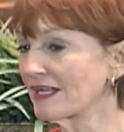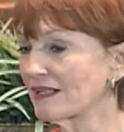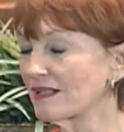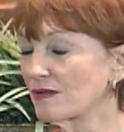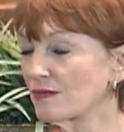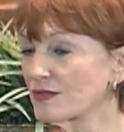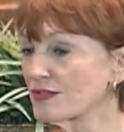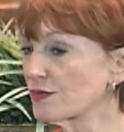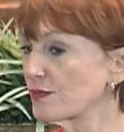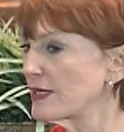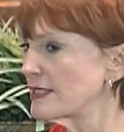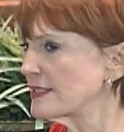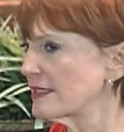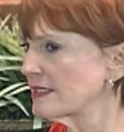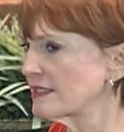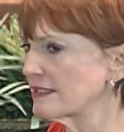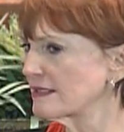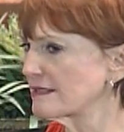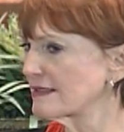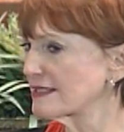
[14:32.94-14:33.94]
was renting to
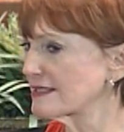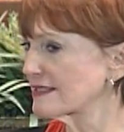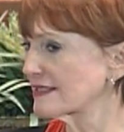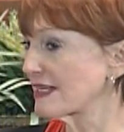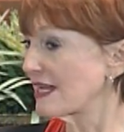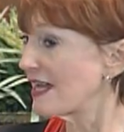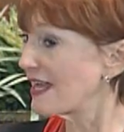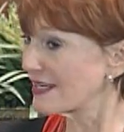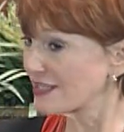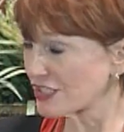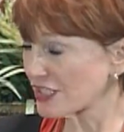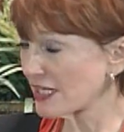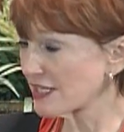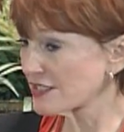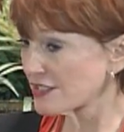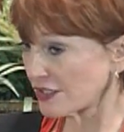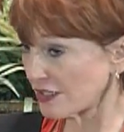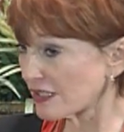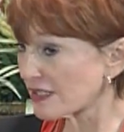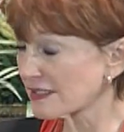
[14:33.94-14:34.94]
this guy John
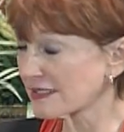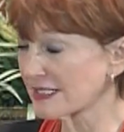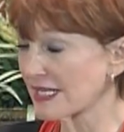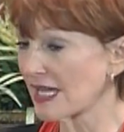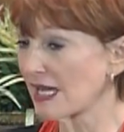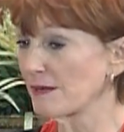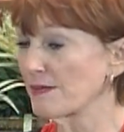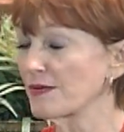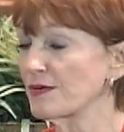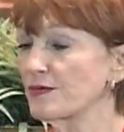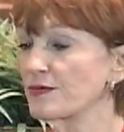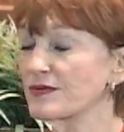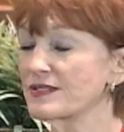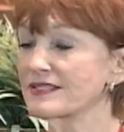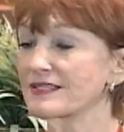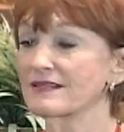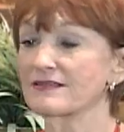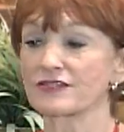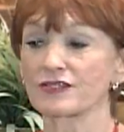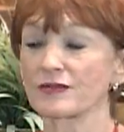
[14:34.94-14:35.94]
Turteltaub, who was a
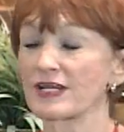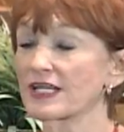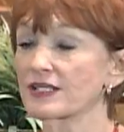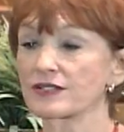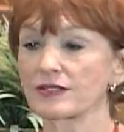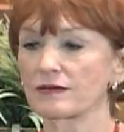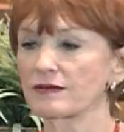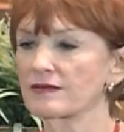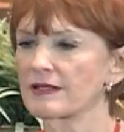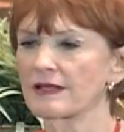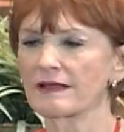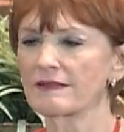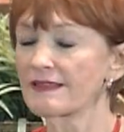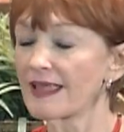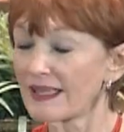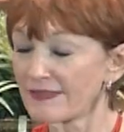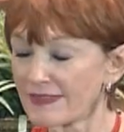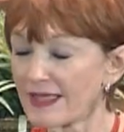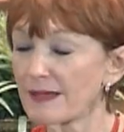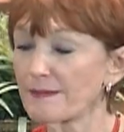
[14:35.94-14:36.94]
director at
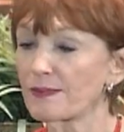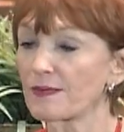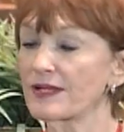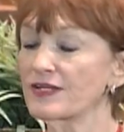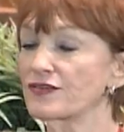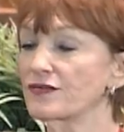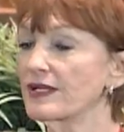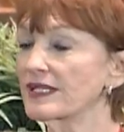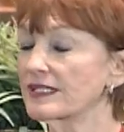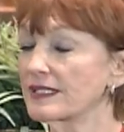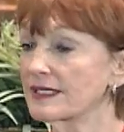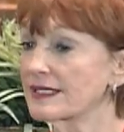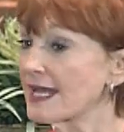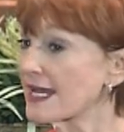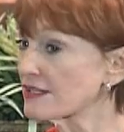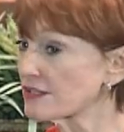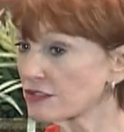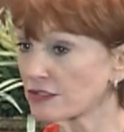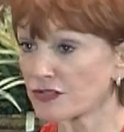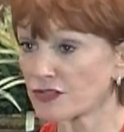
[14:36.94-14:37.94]
that point directing
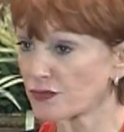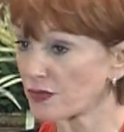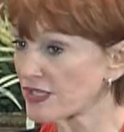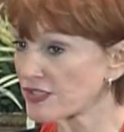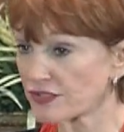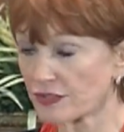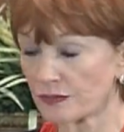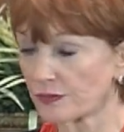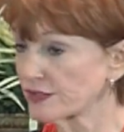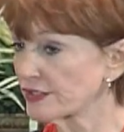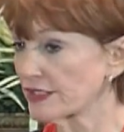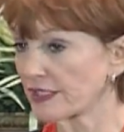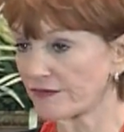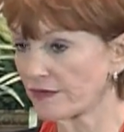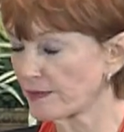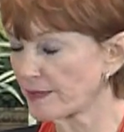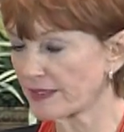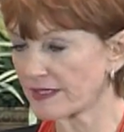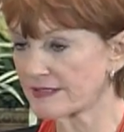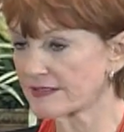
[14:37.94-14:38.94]
National Treasure, which
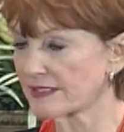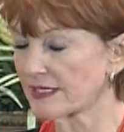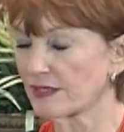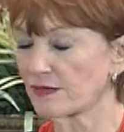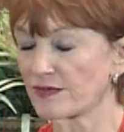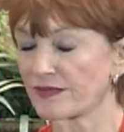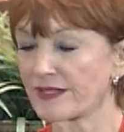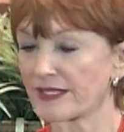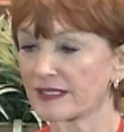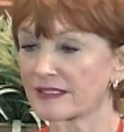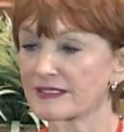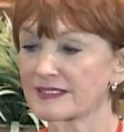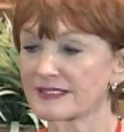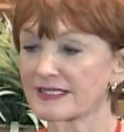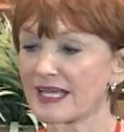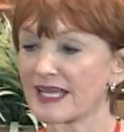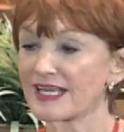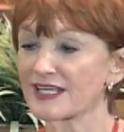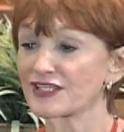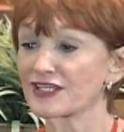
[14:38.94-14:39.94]
everybody's seen with Nicolas
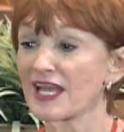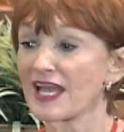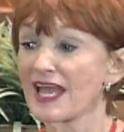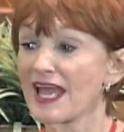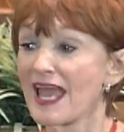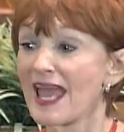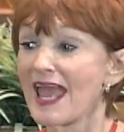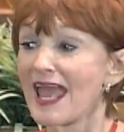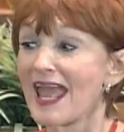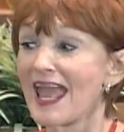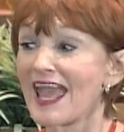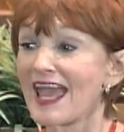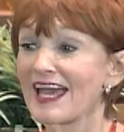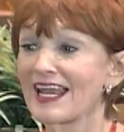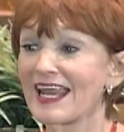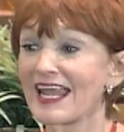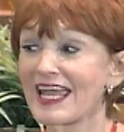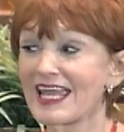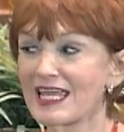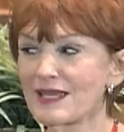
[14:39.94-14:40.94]
Cage, and
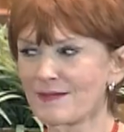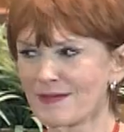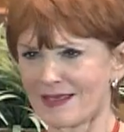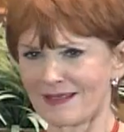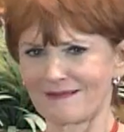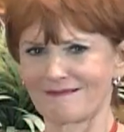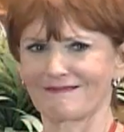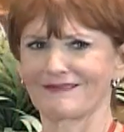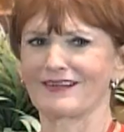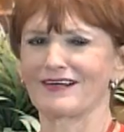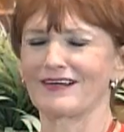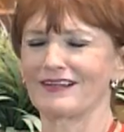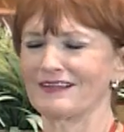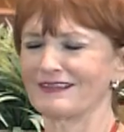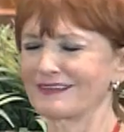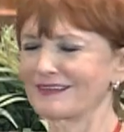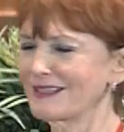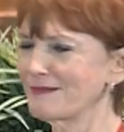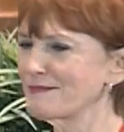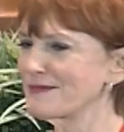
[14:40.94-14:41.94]
Amy caught a
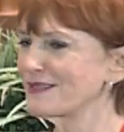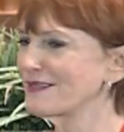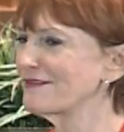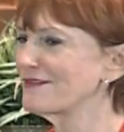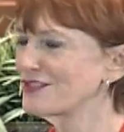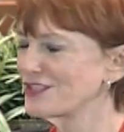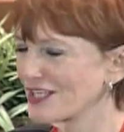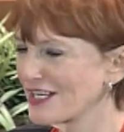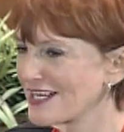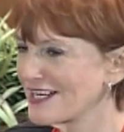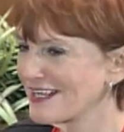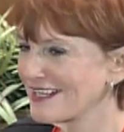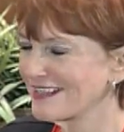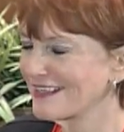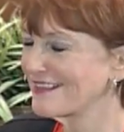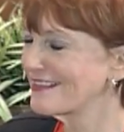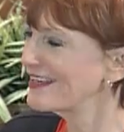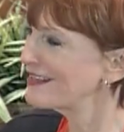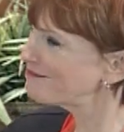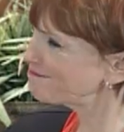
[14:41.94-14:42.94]
glimpse of John and
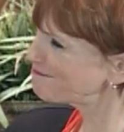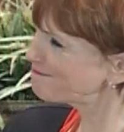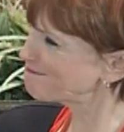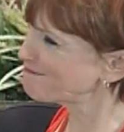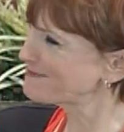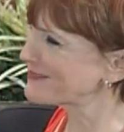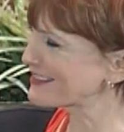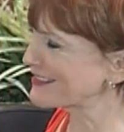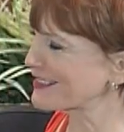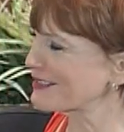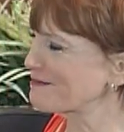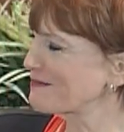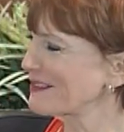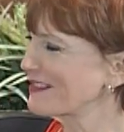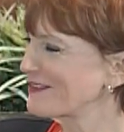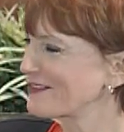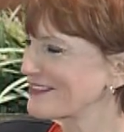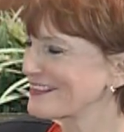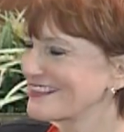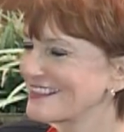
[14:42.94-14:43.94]
thought, hmm, this could be
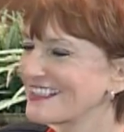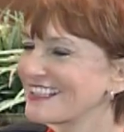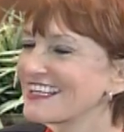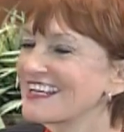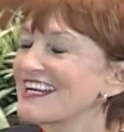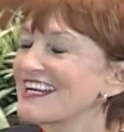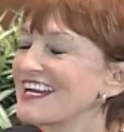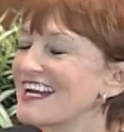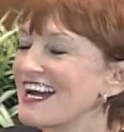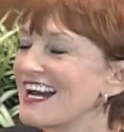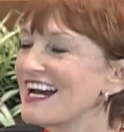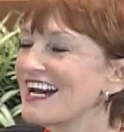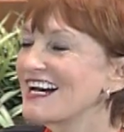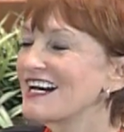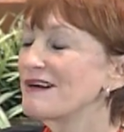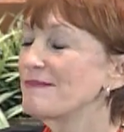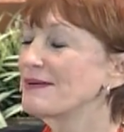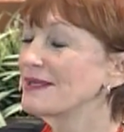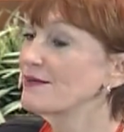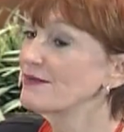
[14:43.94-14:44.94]
interesting. Uh,
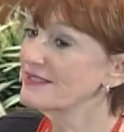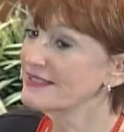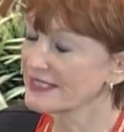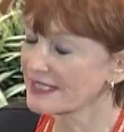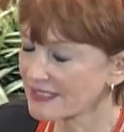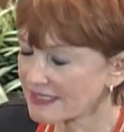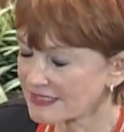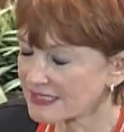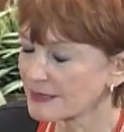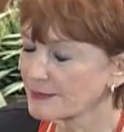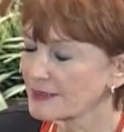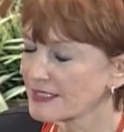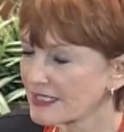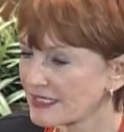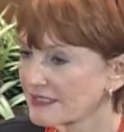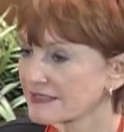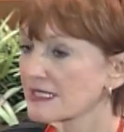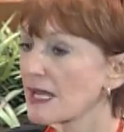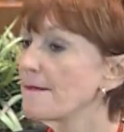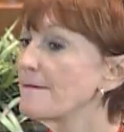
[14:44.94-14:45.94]
but he was dating somebody else.
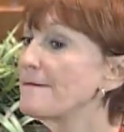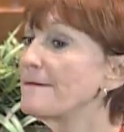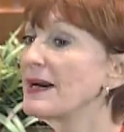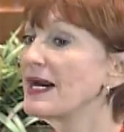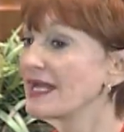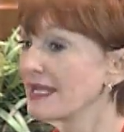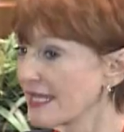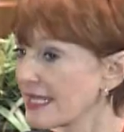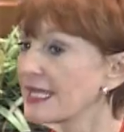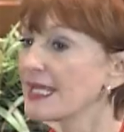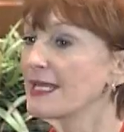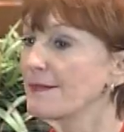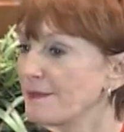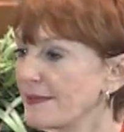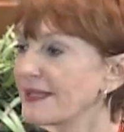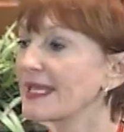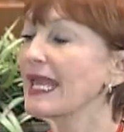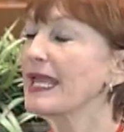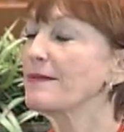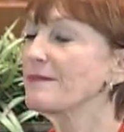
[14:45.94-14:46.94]
But he
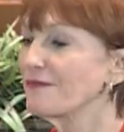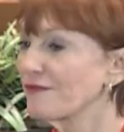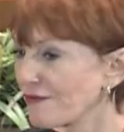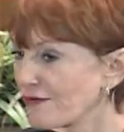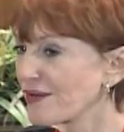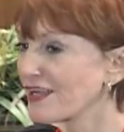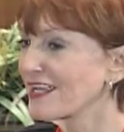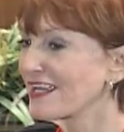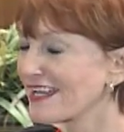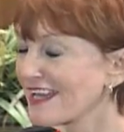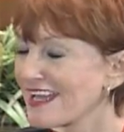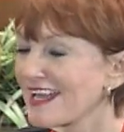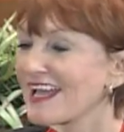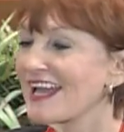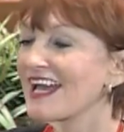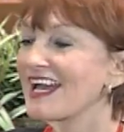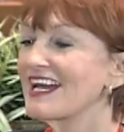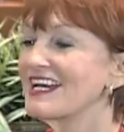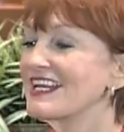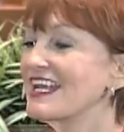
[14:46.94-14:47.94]
became free.
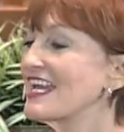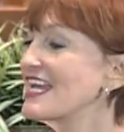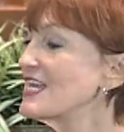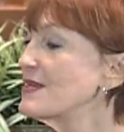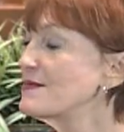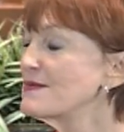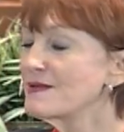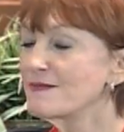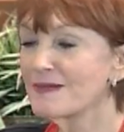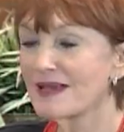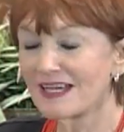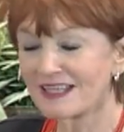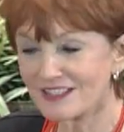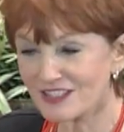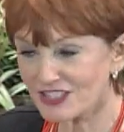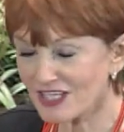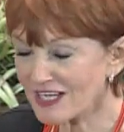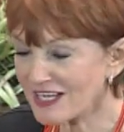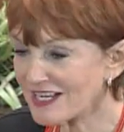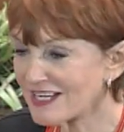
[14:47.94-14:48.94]
And Amy met
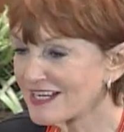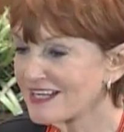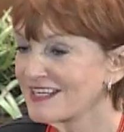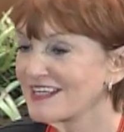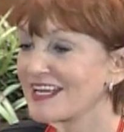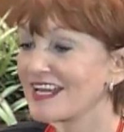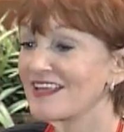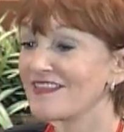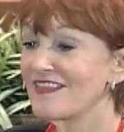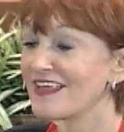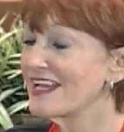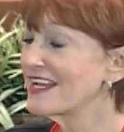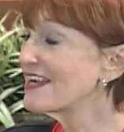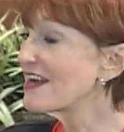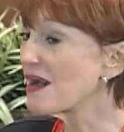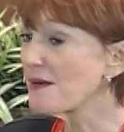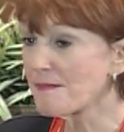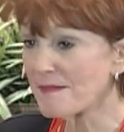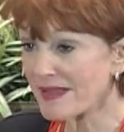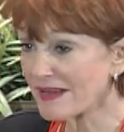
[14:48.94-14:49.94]
John and they got
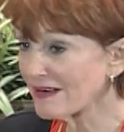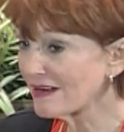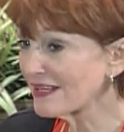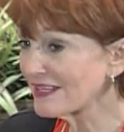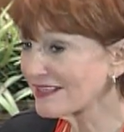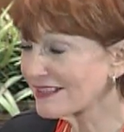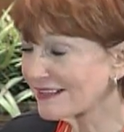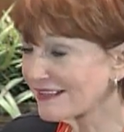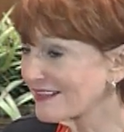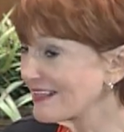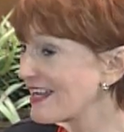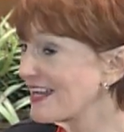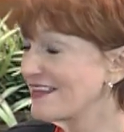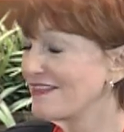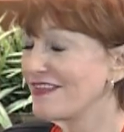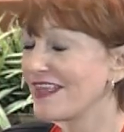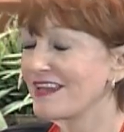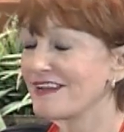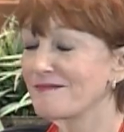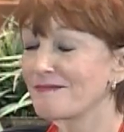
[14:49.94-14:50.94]
married. And
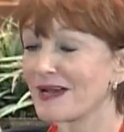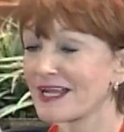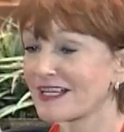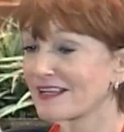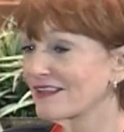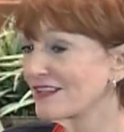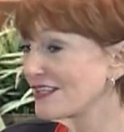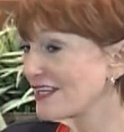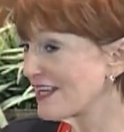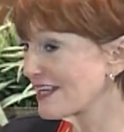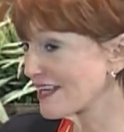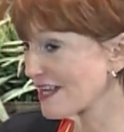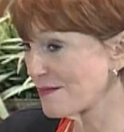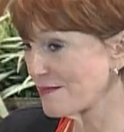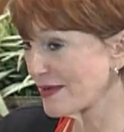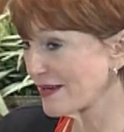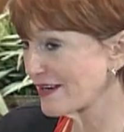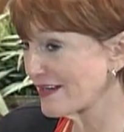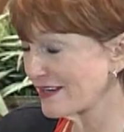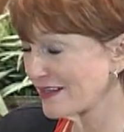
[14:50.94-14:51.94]
then Michael and I got
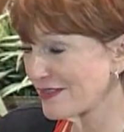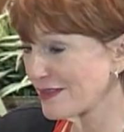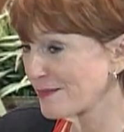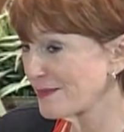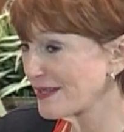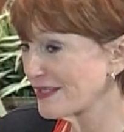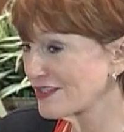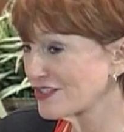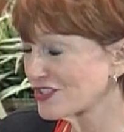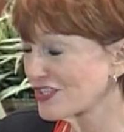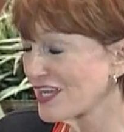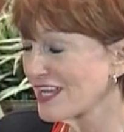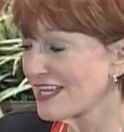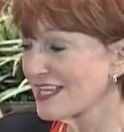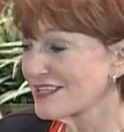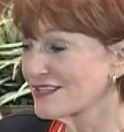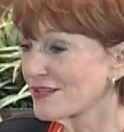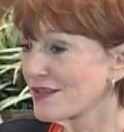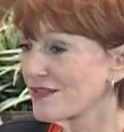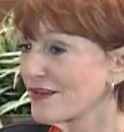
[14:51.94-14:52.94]
married on the beach.
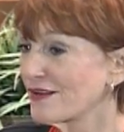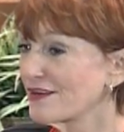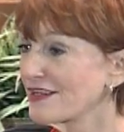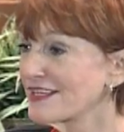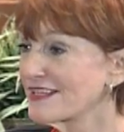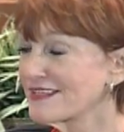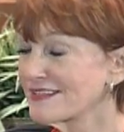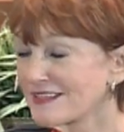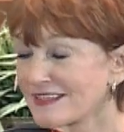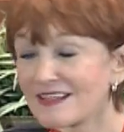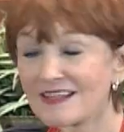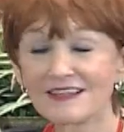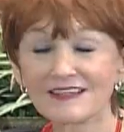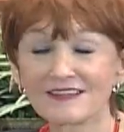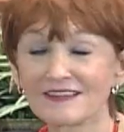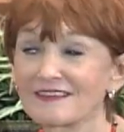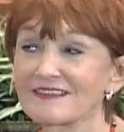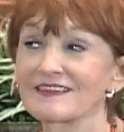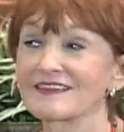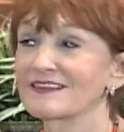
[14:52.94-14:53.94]
So there is just
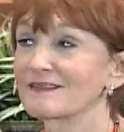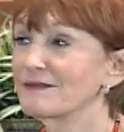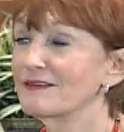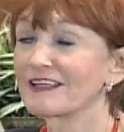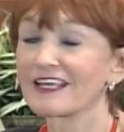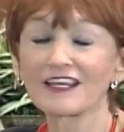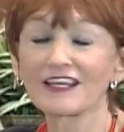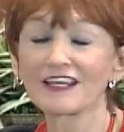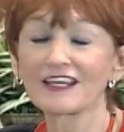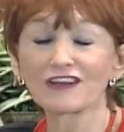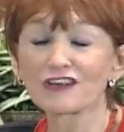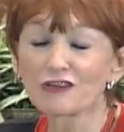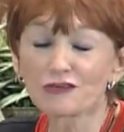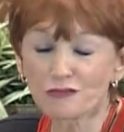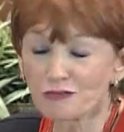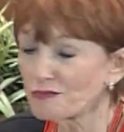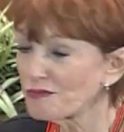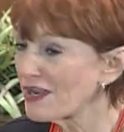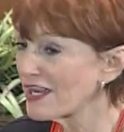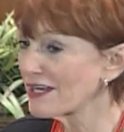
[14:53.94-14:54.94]
this
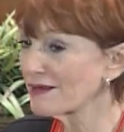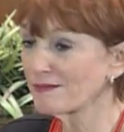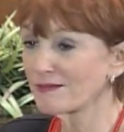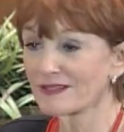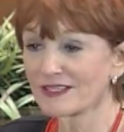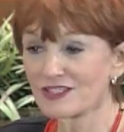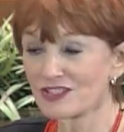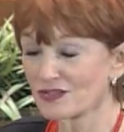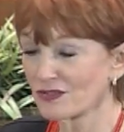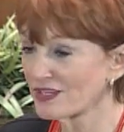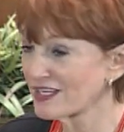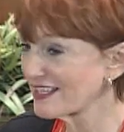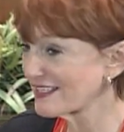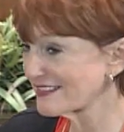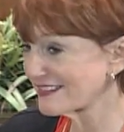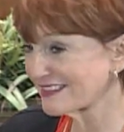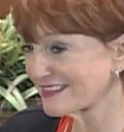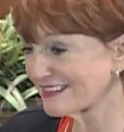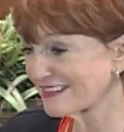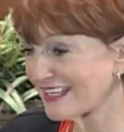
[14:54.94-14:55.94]
incredibly joyous
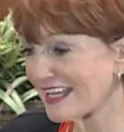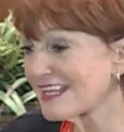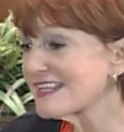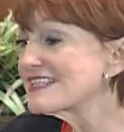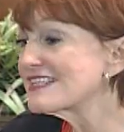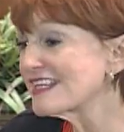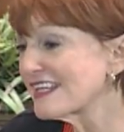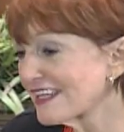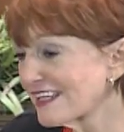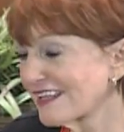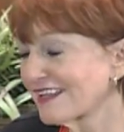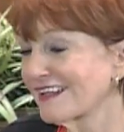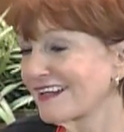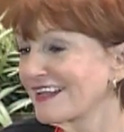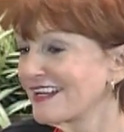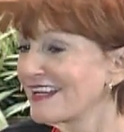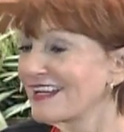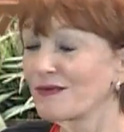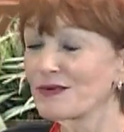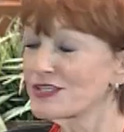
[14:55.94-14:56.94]
ending with which
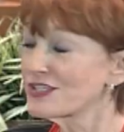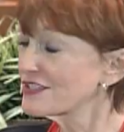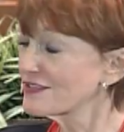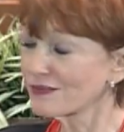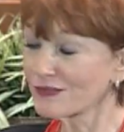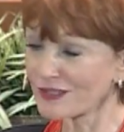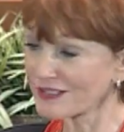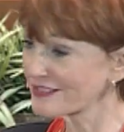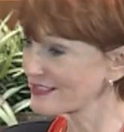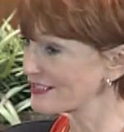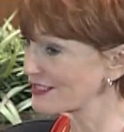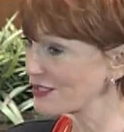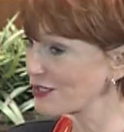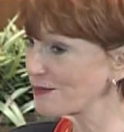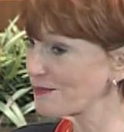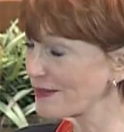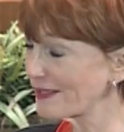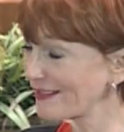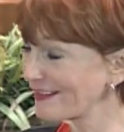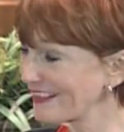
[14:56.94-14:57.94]
grandchildren. Is
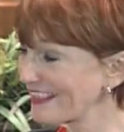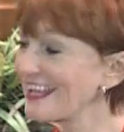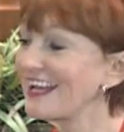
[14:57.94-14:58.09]
yeah,